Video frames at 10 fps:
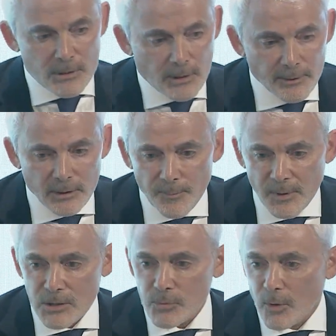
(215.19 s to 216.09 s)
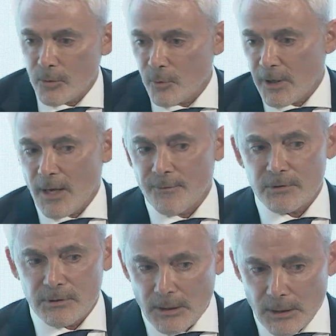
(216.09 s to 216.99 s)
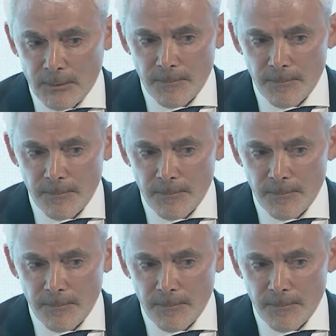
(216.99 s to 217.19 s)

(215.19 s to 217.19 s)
And I think the biggest one we have today